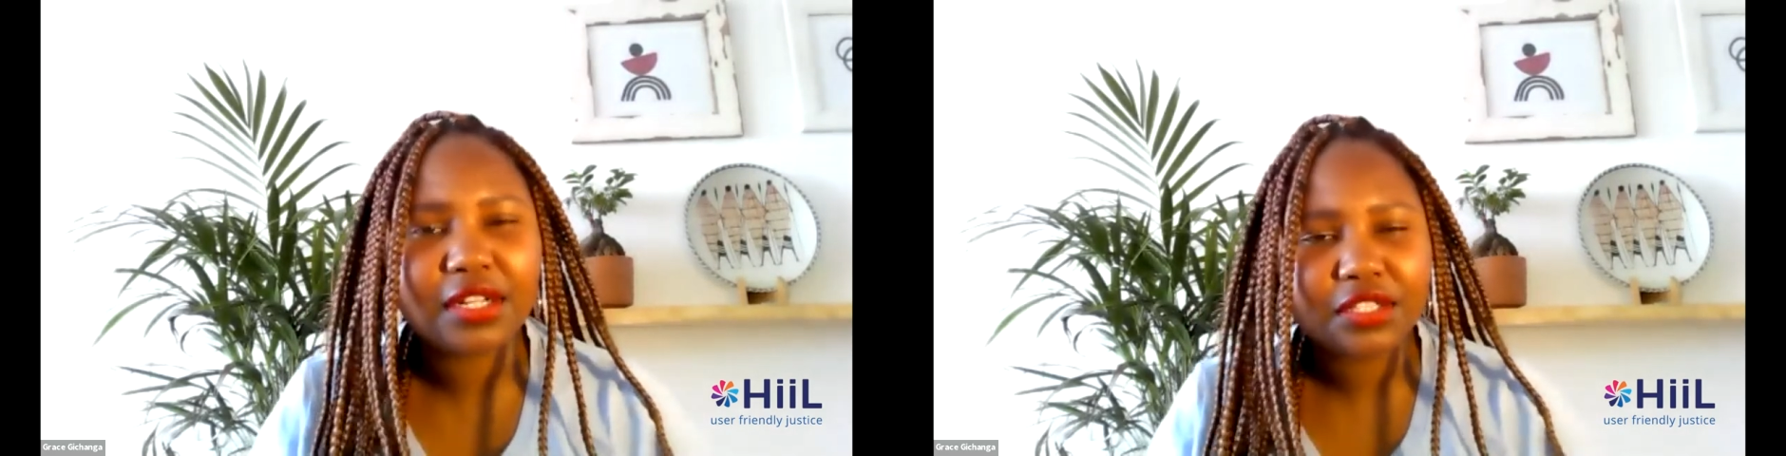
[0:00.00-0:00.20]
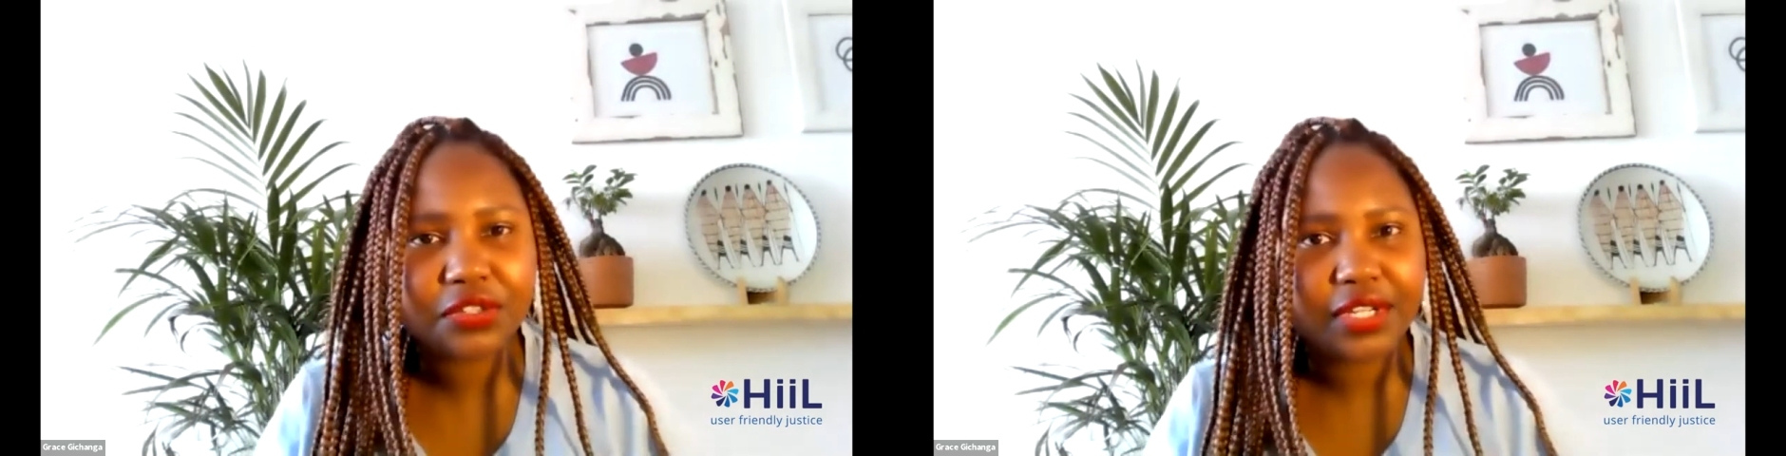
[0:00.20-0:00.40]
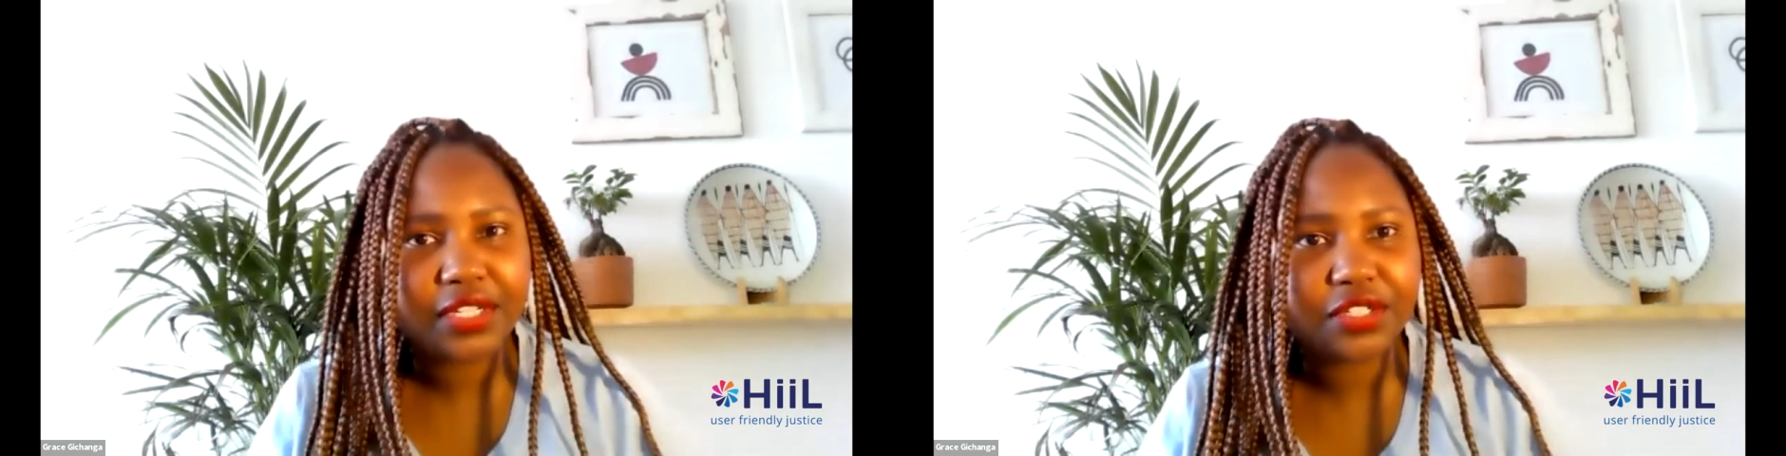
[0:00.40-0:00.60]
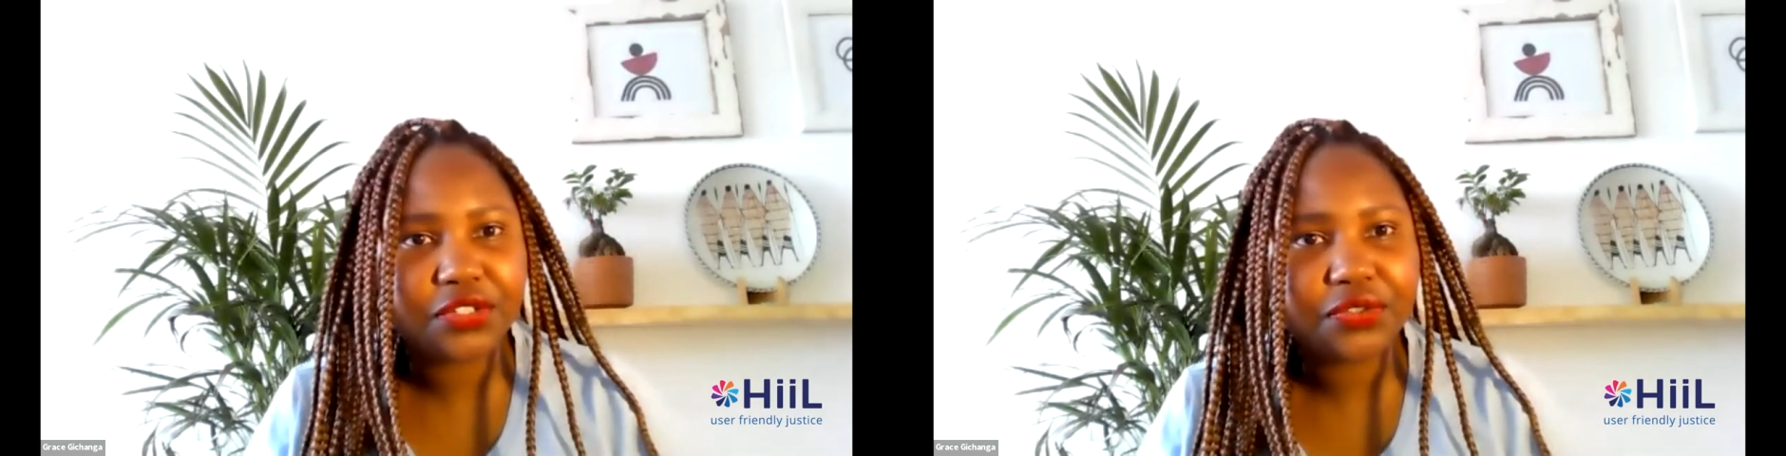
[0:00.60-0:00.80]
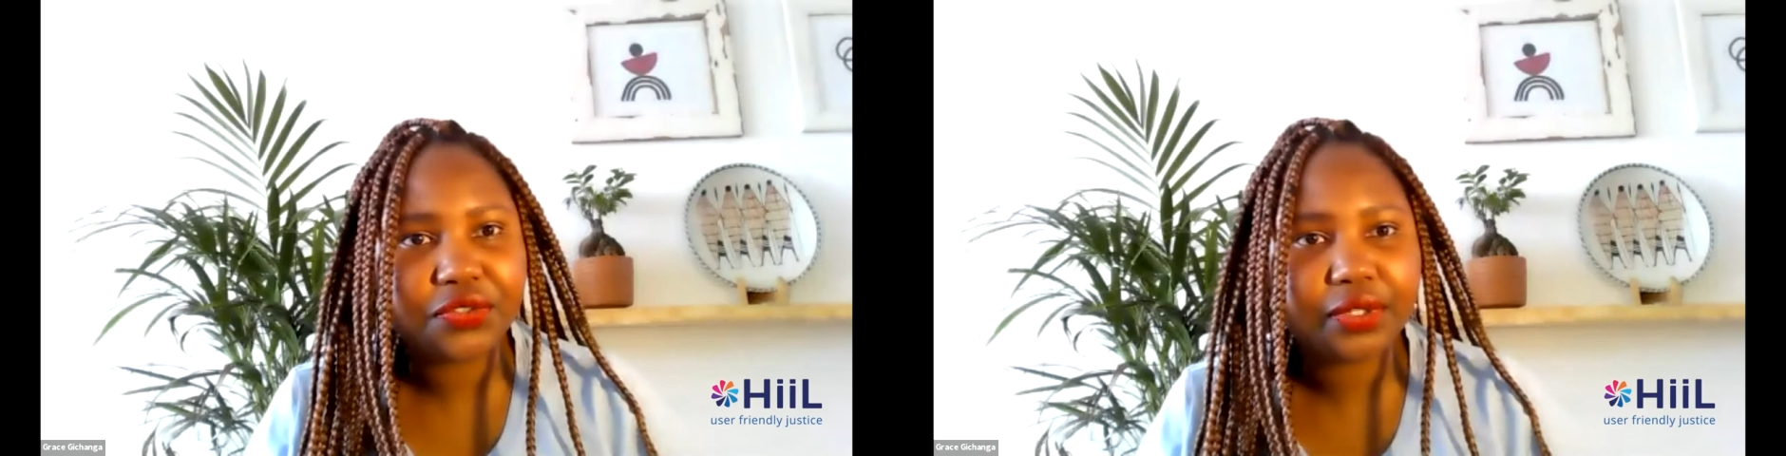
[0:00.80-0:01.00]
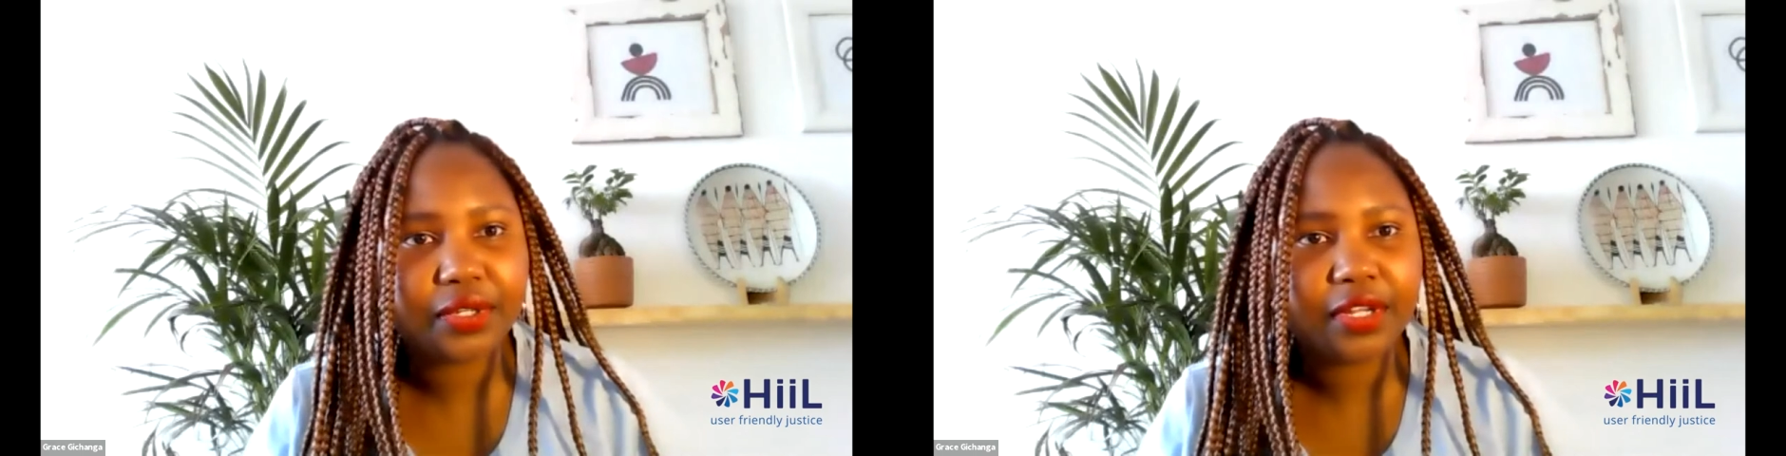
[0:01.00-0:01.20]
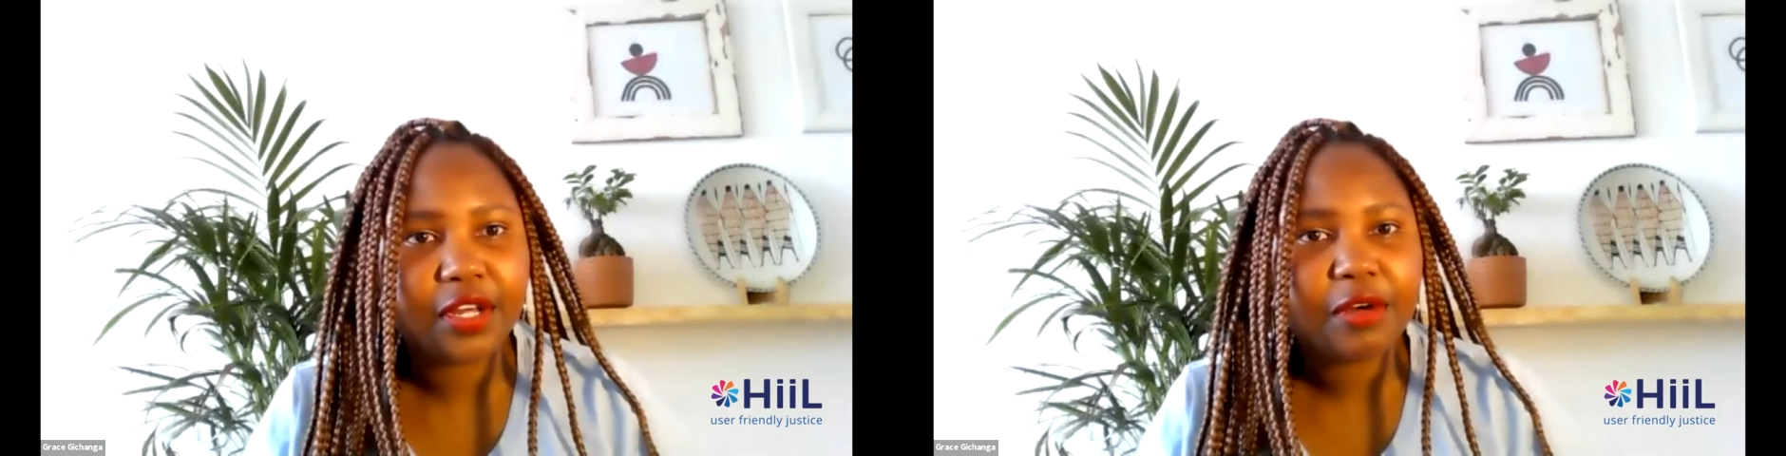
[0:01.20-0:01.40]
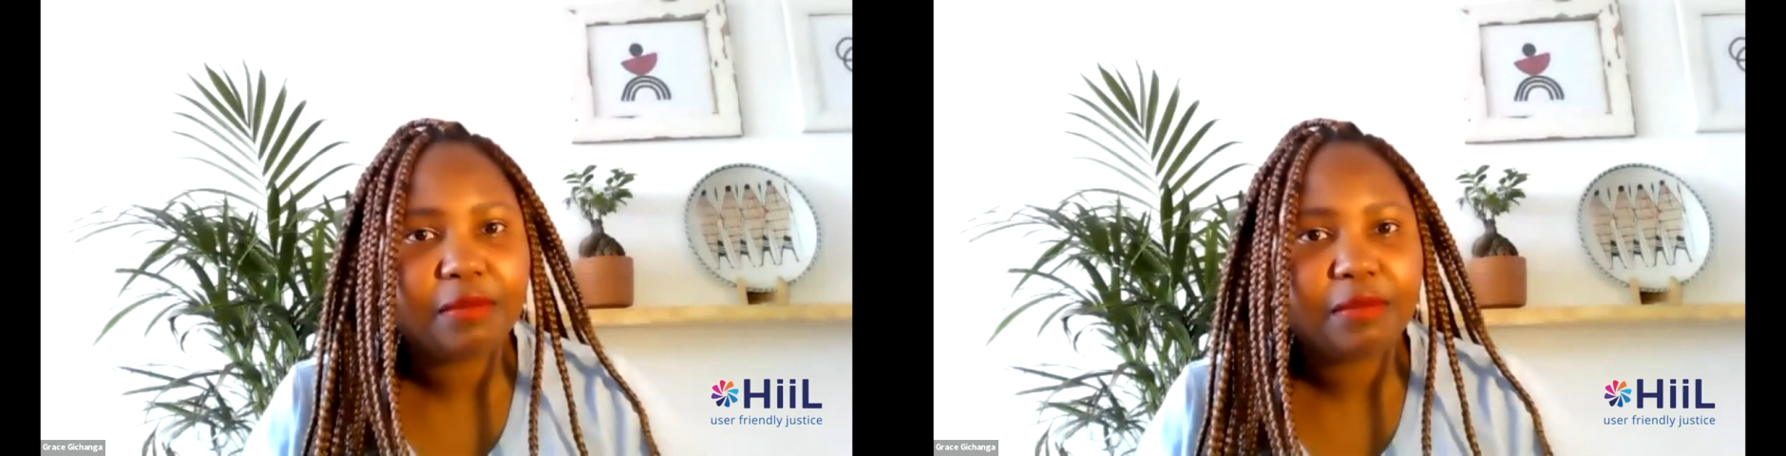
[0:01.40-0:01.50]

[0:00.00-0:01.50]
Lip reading: not so easy to Google.